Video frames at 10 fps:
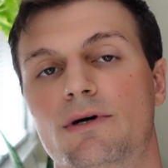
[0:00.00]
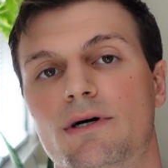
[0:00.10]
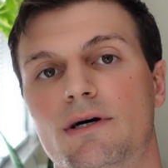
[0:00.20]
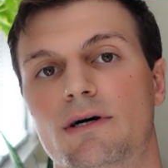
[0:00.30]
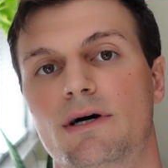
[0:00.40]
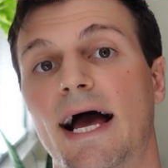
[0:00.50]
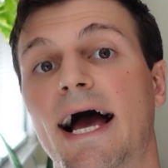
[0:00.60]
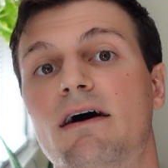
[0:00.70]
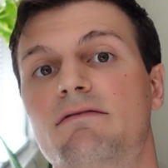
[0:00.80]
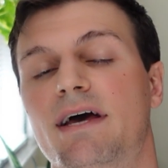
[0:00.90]

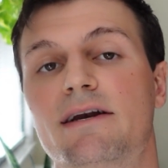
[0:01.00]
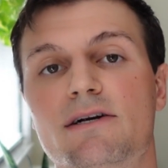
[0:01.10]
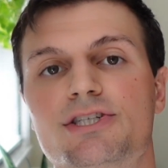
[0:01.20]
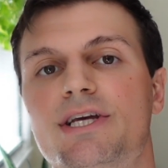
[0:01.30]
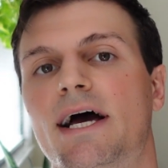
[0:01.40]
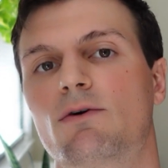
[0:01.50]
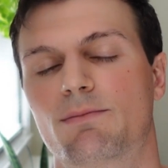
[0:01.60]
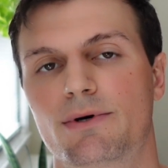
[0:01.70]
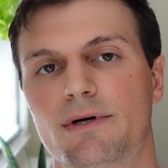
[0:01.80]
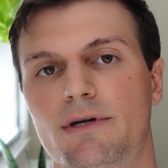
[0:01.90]
have energy
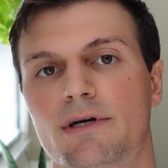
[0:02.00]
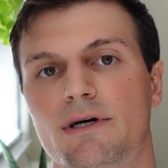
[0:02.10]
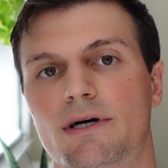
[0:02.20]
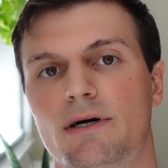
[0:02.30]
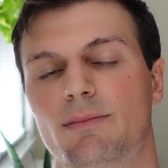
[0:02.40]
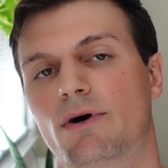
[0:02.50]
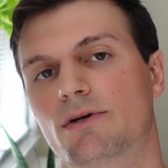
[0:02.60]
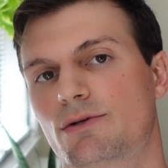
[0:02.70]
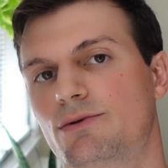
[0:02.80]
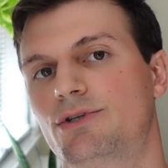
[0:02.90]
output, but
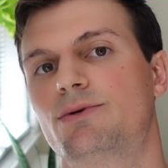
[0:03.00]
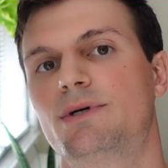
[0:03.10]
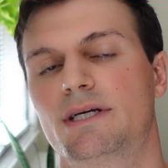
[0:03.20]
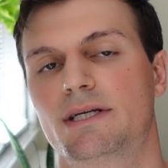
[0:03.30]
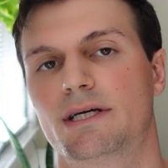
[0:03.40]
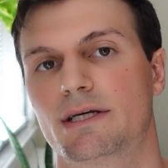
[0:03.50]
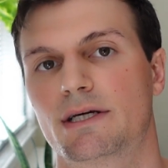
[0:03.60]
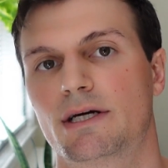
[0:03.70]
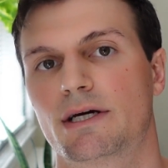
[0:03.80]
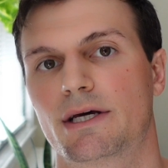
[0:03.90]
also do it in
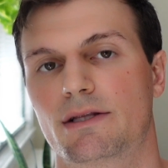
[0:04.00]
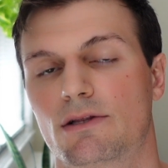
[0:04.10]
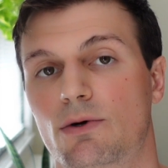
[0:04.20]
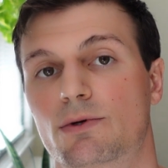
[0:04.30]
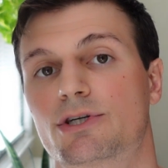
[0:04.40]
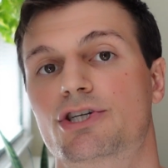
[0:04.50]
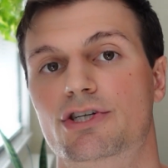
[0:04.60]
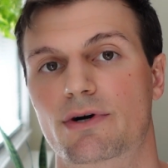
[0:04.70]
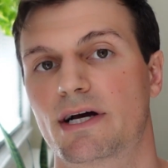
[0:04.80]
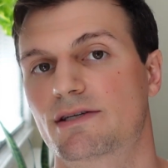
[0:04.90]
a lower
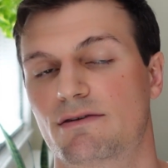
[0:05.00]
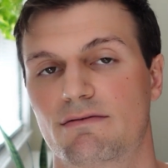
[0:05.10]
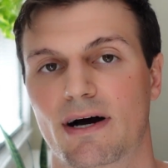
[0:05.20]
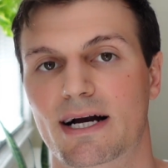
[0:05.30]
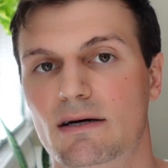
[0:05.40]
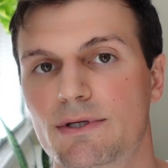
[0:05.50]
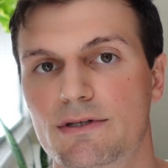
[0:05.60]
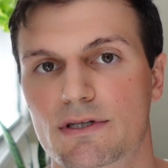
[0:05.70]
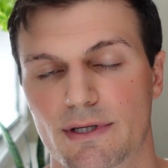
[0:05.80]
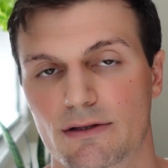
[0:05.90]
stress
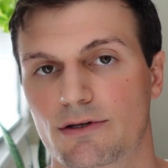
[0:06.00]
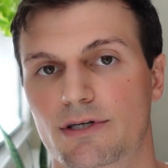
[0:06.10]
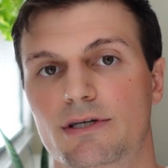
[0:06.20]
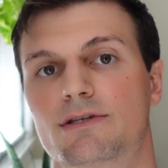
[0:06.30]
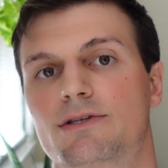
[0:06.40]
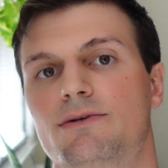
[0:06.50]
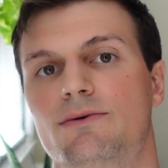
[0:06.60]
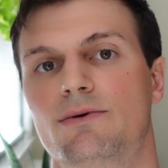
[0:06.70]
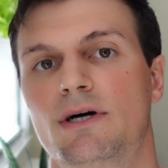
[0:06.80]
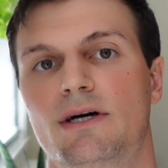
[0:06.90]
environment? Am I looking
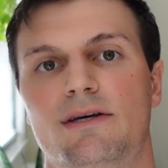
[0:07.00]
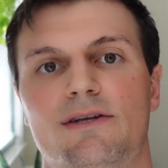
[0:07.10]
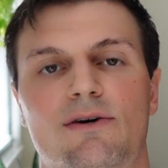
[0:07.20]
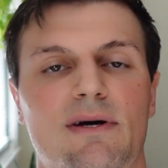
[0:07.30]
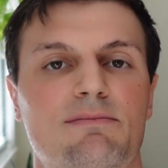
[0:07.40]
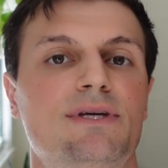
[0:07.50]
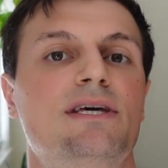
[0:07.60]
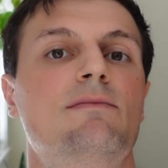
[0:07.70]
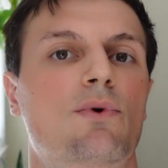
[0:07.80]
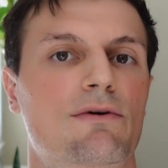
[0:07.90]
to, am I
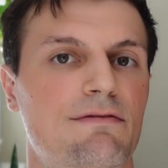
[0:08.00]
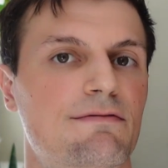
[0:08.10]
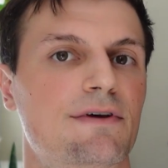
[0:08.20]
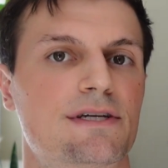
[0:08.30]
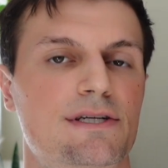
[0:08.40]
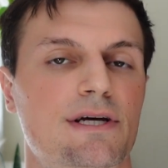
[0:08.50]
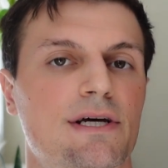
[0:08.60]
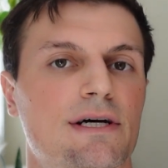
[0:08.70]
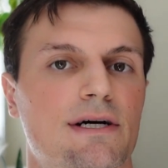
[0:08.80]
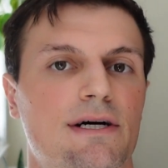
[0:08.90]
being more fit,
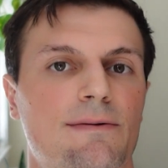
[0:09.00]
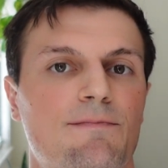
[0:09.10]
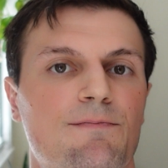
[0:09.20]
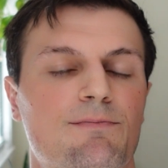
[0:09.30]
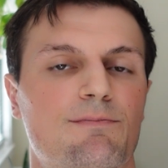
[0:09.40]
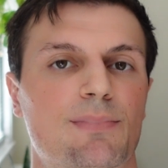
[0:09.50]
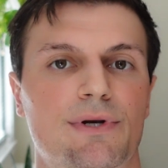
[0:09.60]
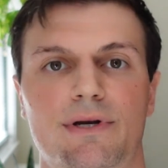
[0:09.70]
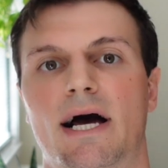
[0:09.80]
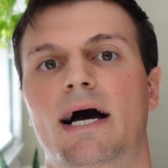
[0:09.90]

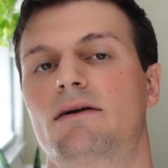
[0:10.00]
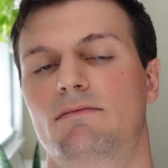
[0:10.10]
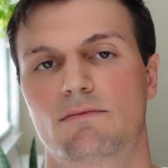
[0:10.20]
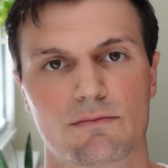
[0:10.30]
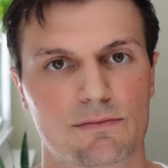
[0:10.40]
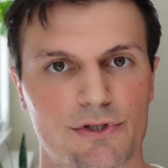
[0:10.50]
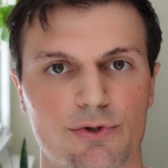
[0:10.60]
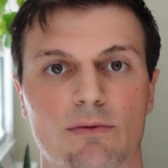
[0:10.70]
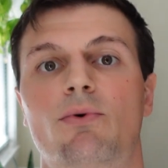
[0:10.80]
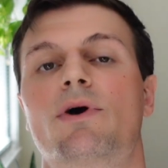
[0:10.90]
but not
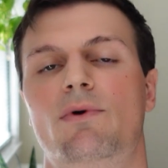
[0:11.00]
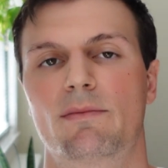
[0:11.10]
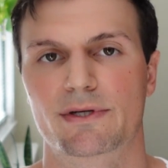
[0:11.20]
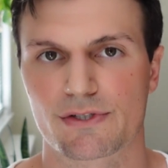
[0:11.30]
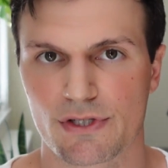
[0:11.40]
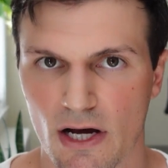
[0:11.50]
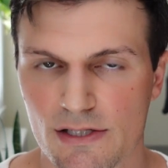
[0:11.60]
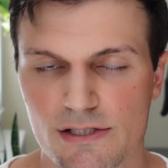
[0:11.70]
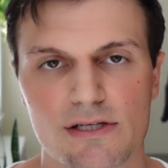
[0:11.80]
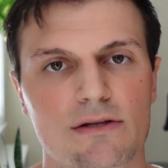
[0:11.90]
to a point where I'm
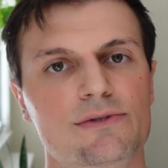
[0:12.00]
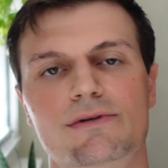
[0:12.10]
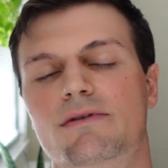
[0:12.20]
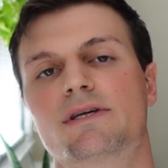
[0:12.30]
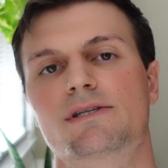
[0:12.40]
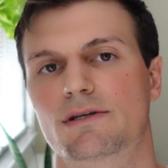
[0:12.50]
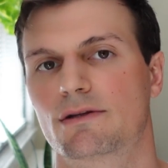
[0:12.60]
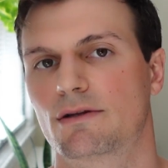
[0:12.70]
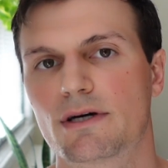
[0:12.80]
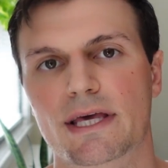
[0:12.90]
exhausted? Those are things to
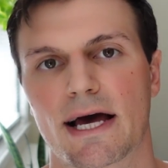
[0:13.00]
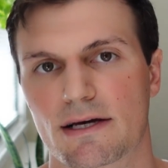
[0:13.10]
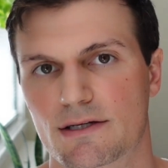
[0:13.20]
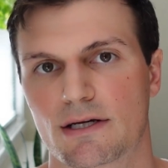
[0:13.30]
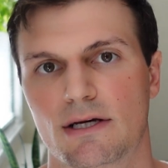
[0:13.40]
look at.